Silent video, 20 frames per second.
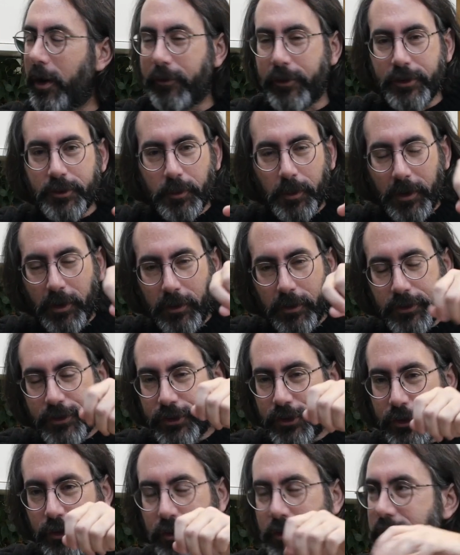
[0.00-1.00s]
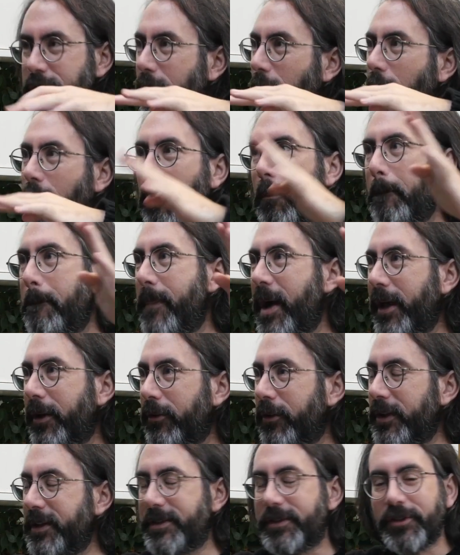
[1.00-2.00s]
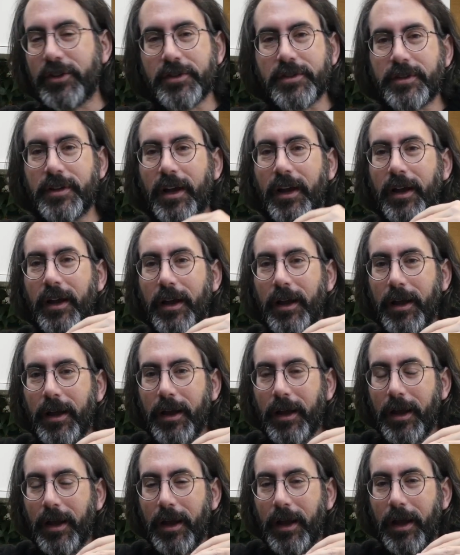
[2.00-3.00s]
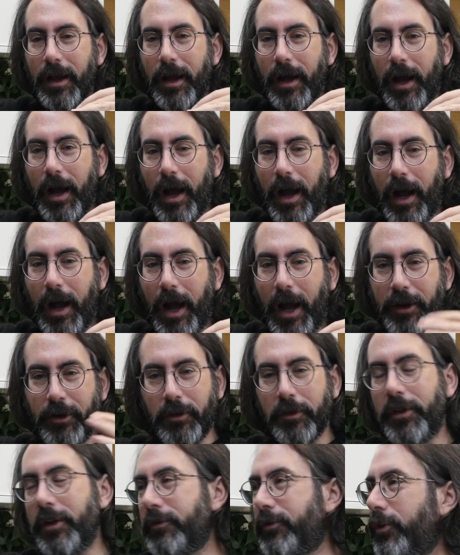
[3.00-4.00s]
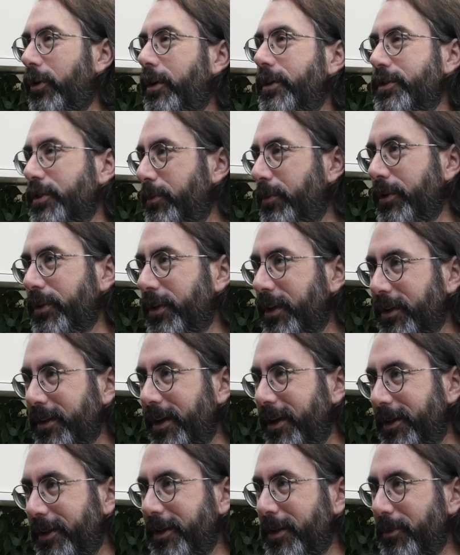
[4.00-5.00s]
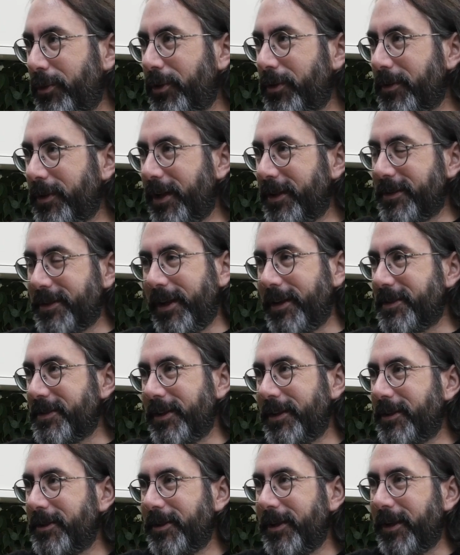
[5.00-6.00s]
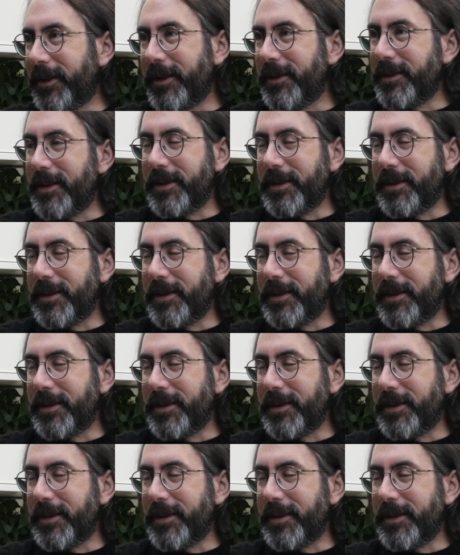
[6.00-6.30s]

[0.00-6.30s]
covers with little screws, all metal. It's just, I don't think Ferraris are built like that anymore. That's it. Like